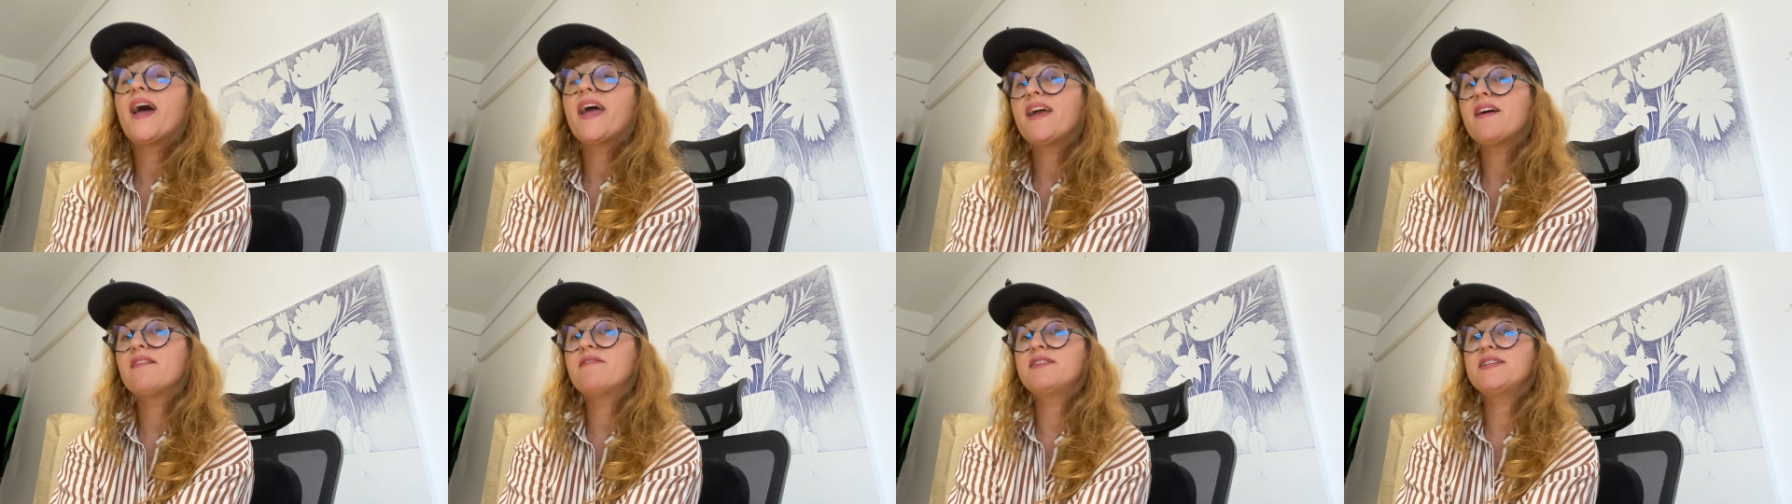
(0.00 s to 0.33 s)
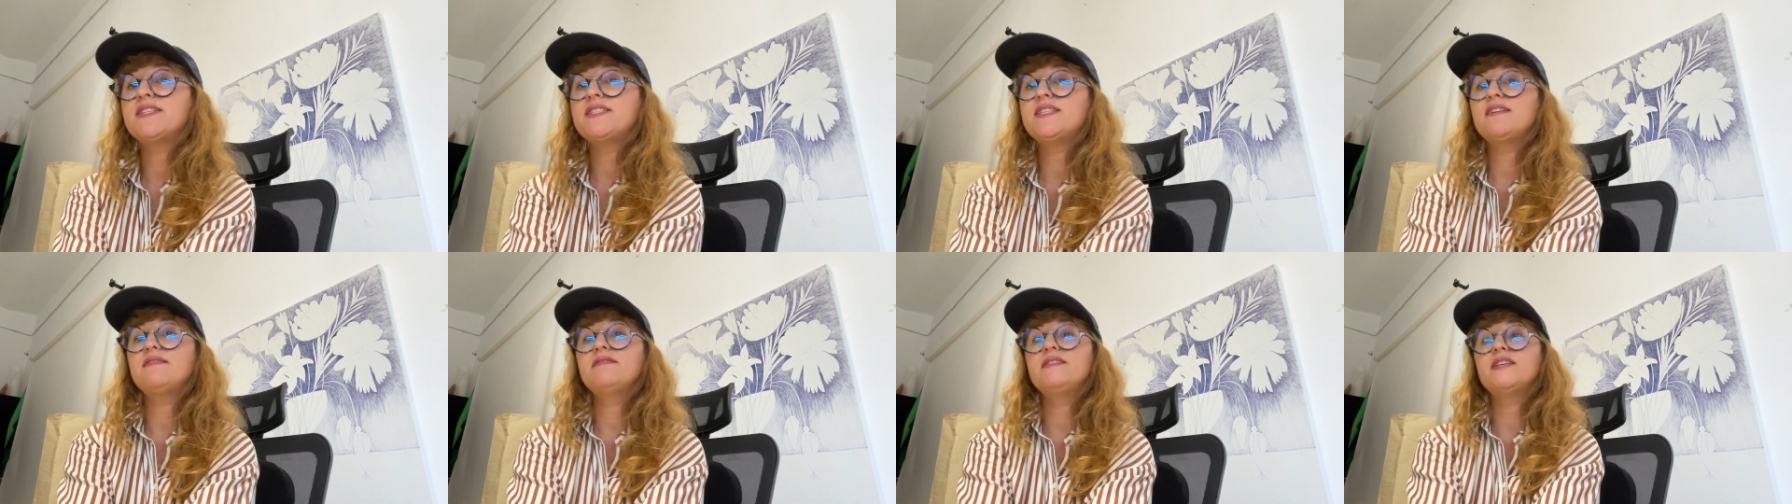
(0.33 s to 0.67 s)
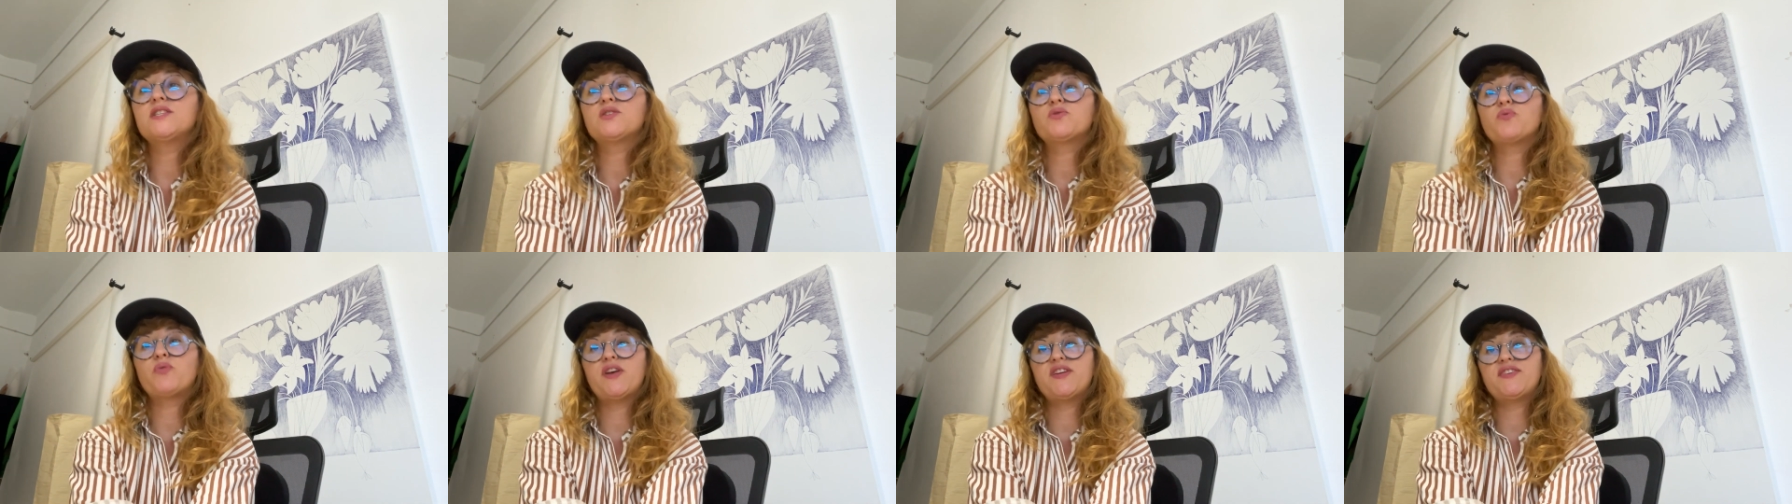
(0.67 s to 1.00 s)
have received
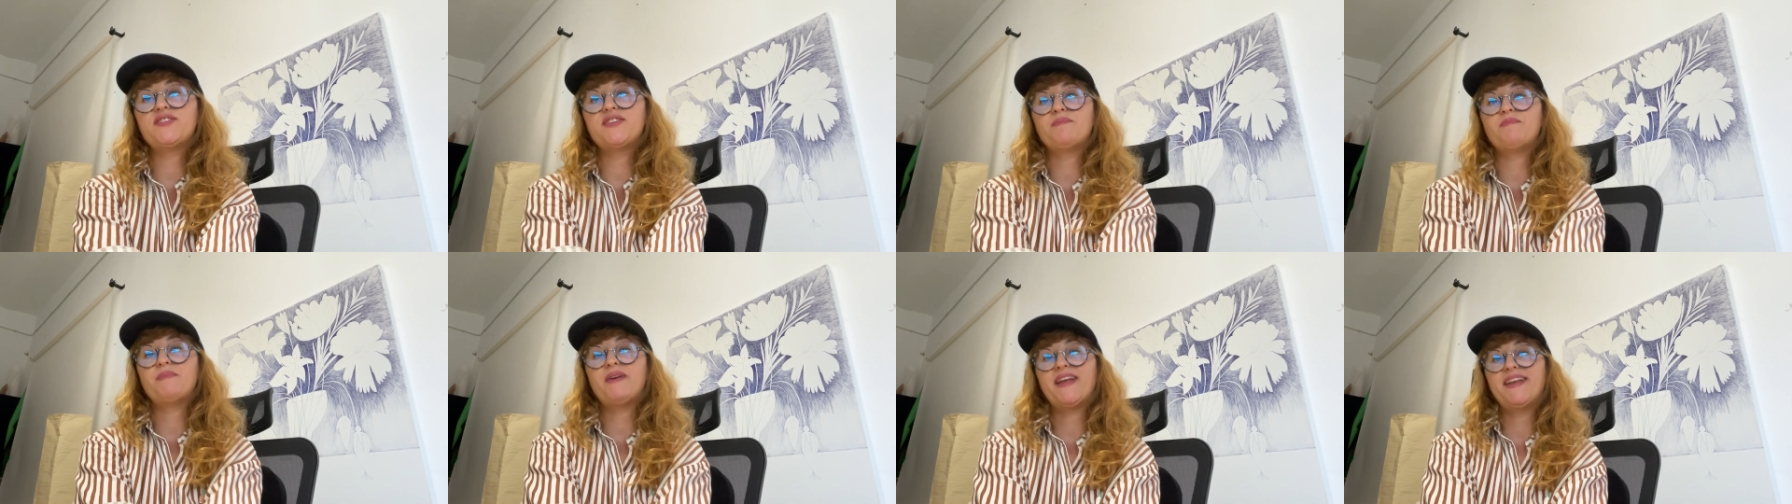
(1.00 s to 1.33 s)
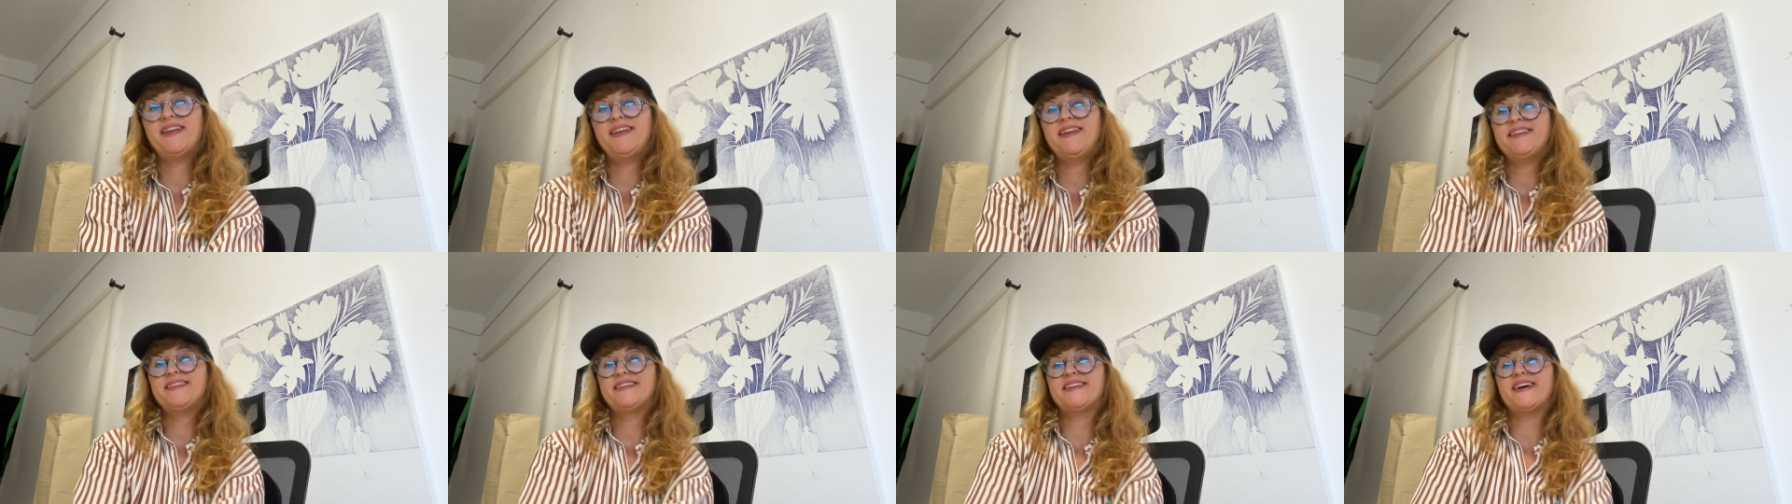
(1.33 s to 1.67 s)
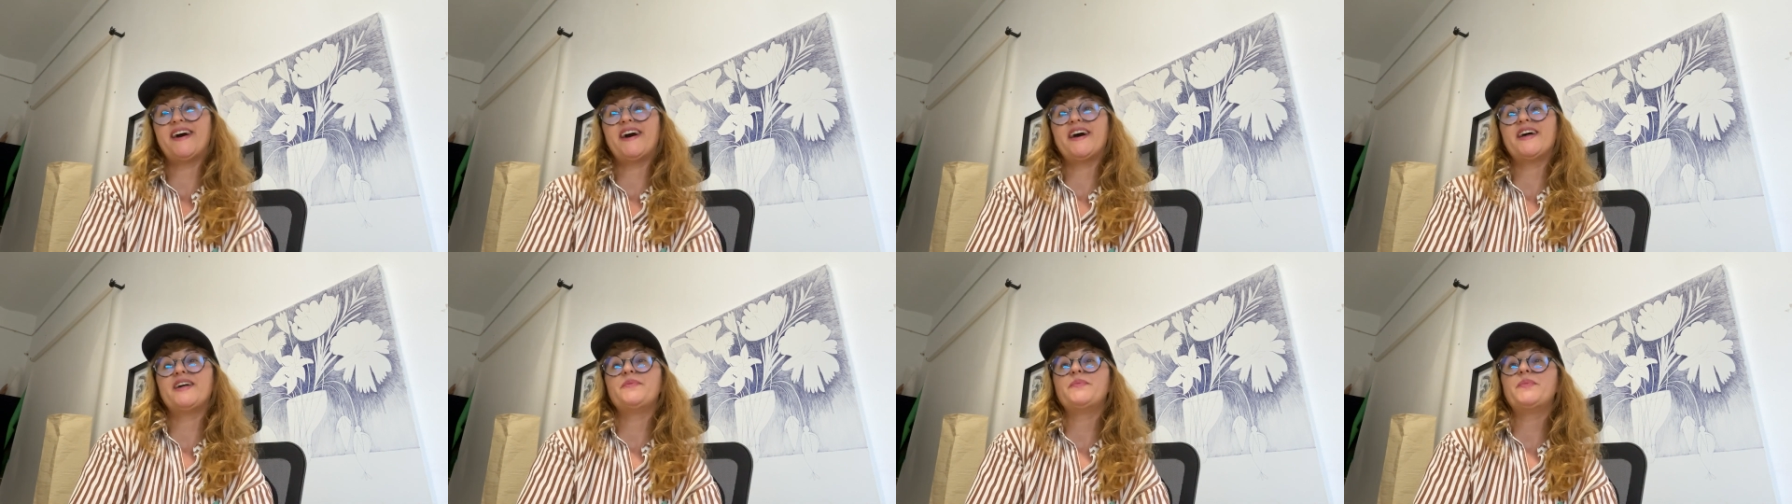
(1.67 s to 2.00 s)
this question many
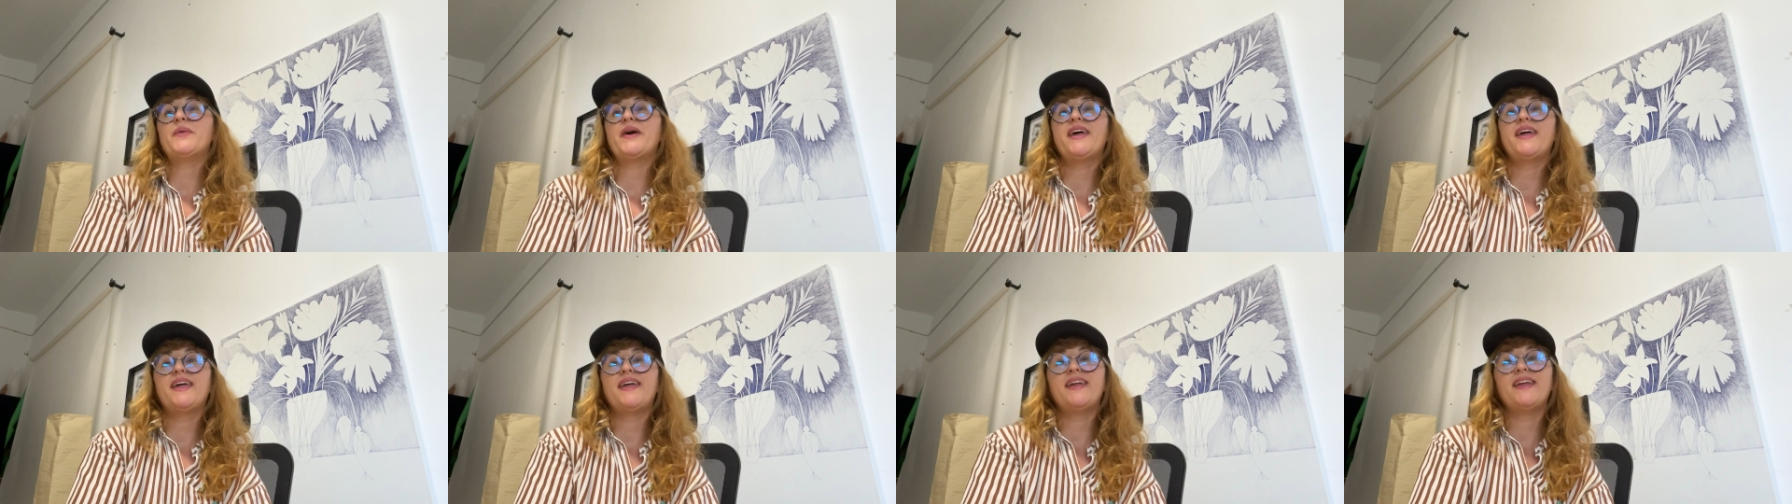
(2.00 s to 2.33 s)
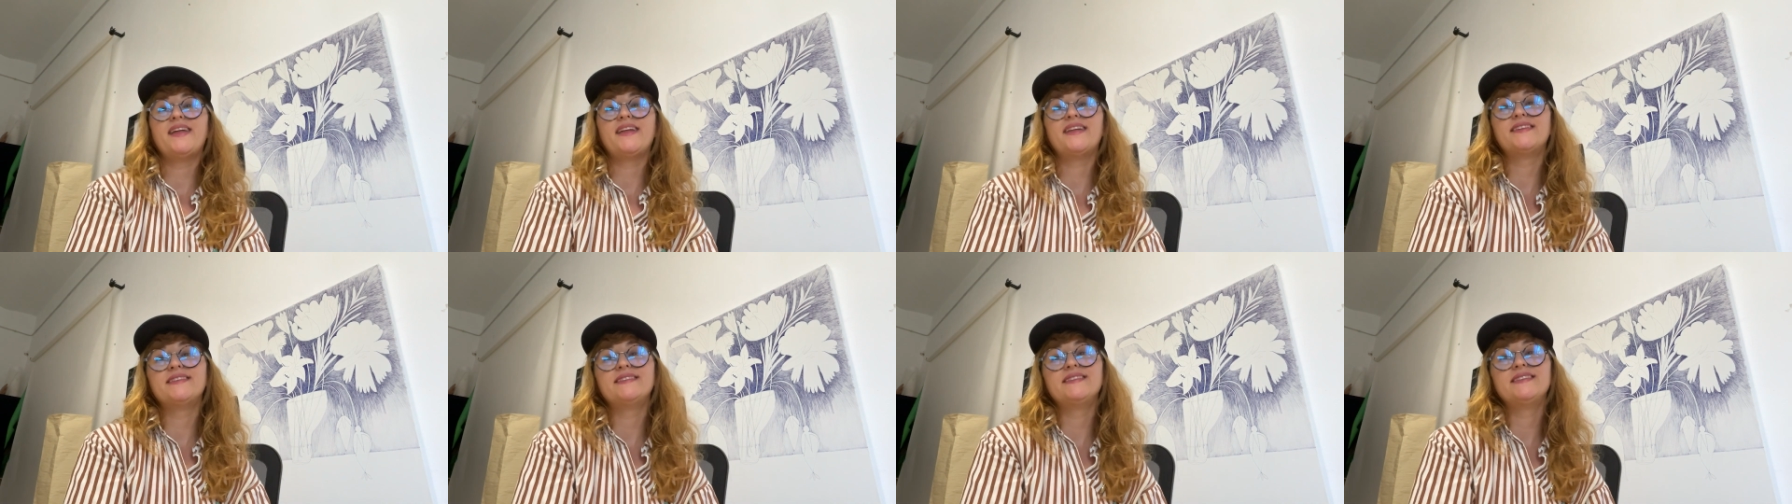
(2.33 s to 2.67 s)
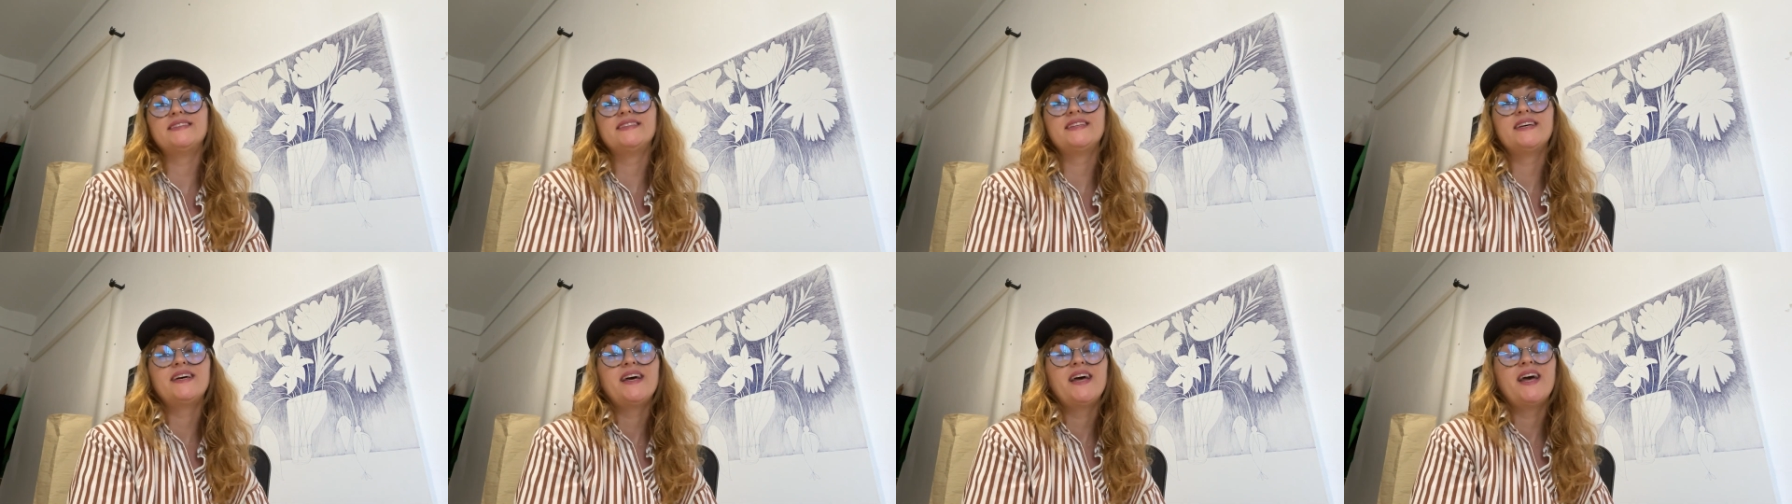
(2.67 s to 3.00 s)
times
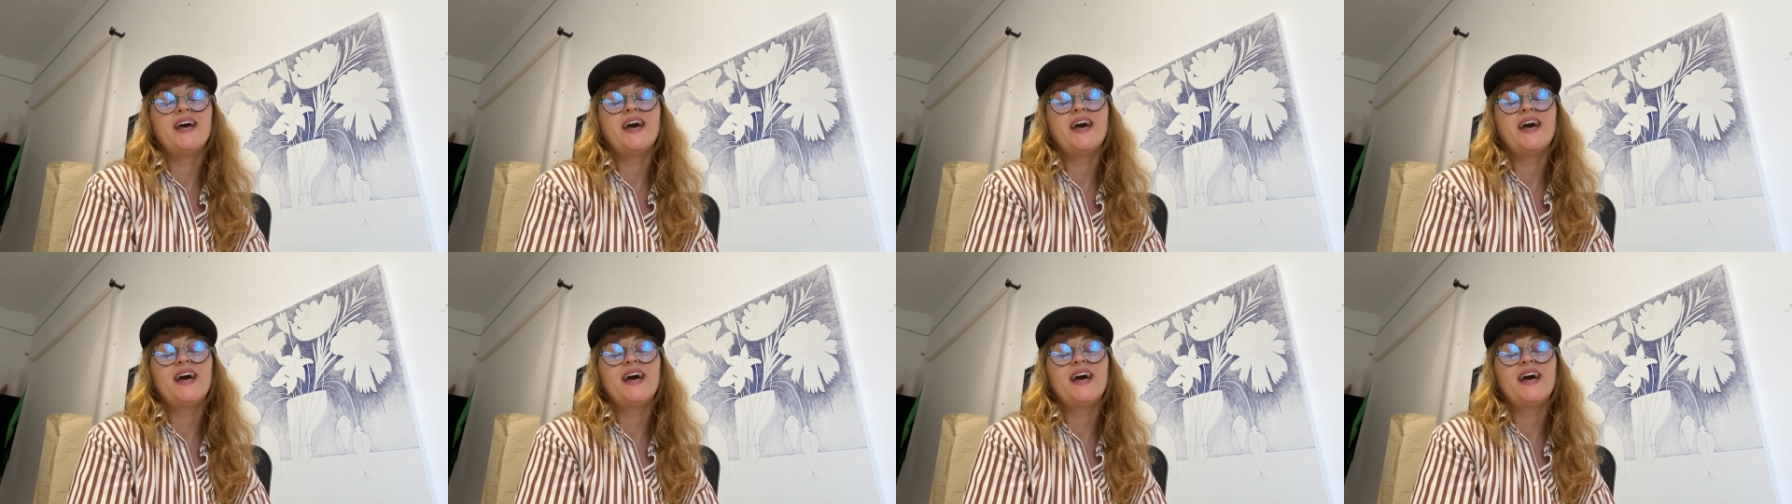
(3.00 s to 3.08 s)
and